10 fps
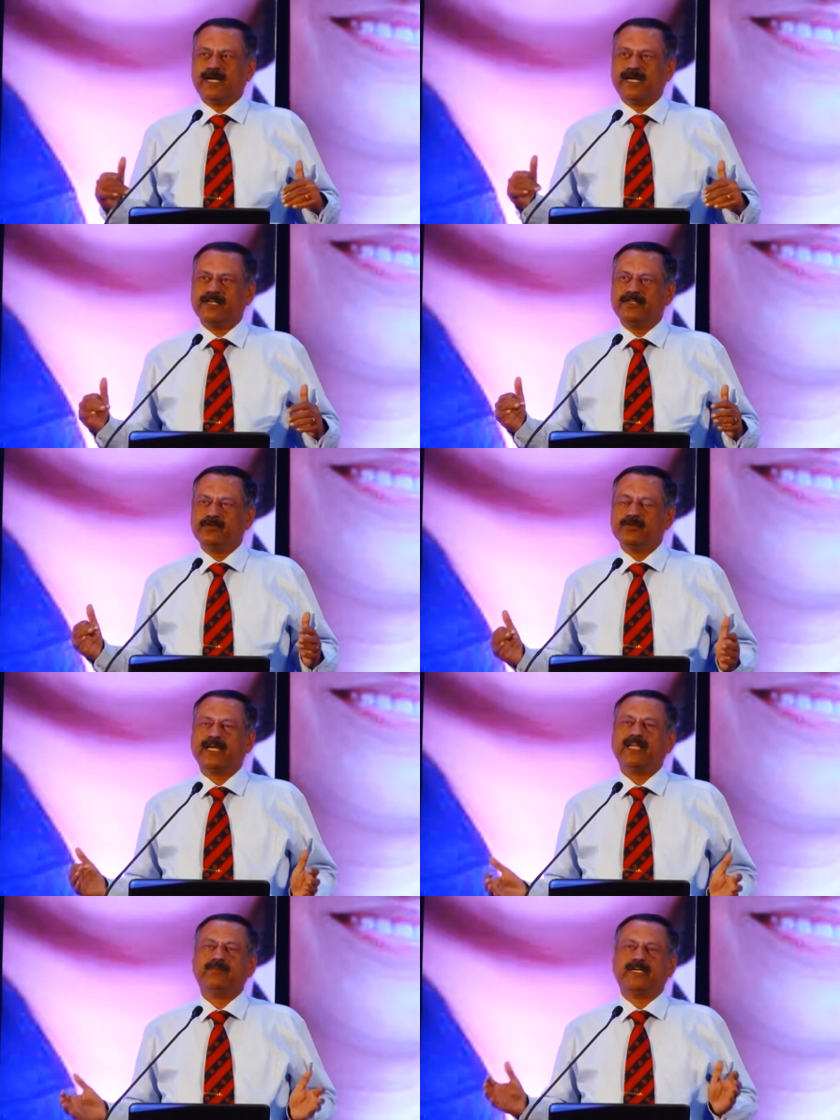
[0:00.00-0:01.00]
And you
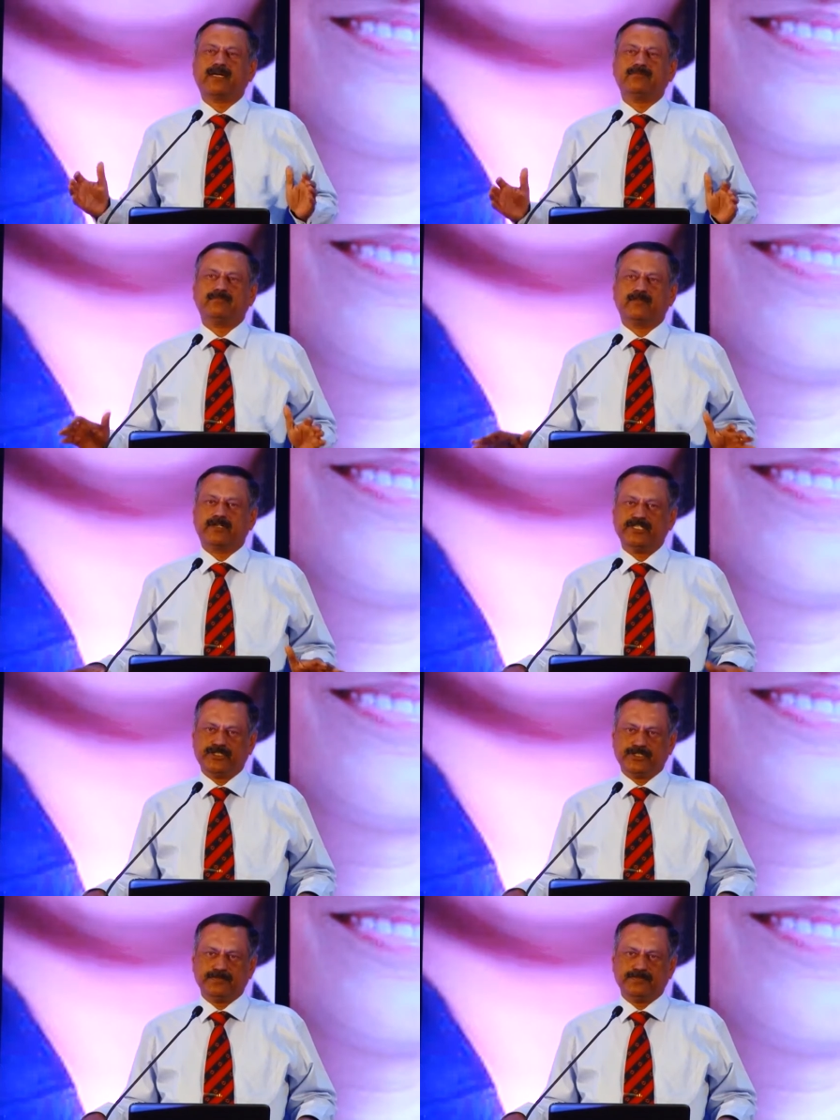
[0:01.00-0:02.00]
can become
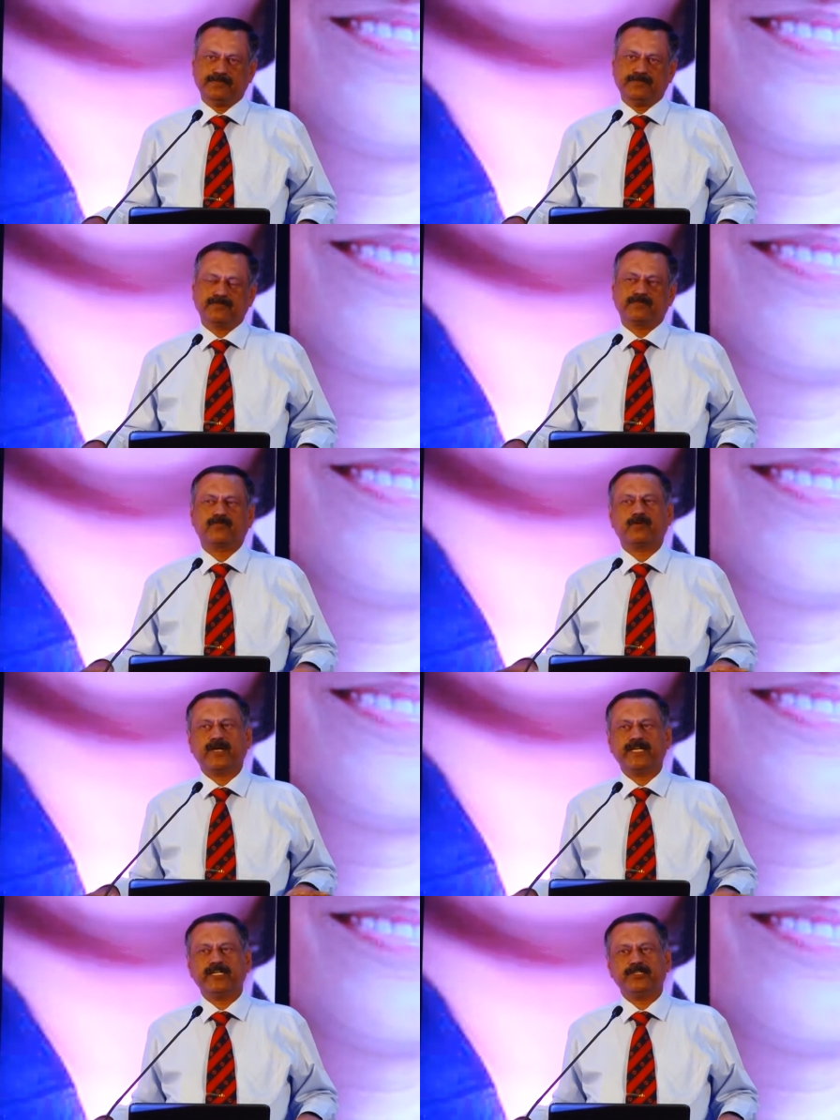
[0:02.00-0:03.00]
rich,
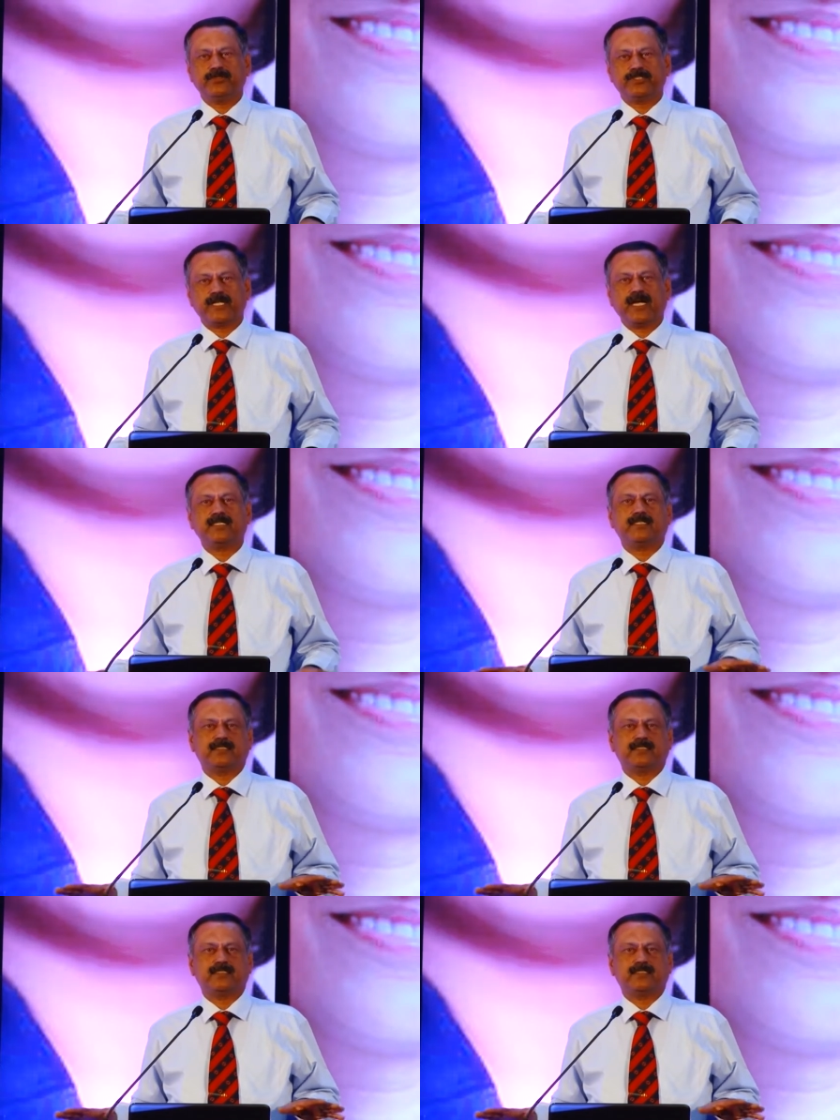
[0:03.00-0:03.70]
provided you start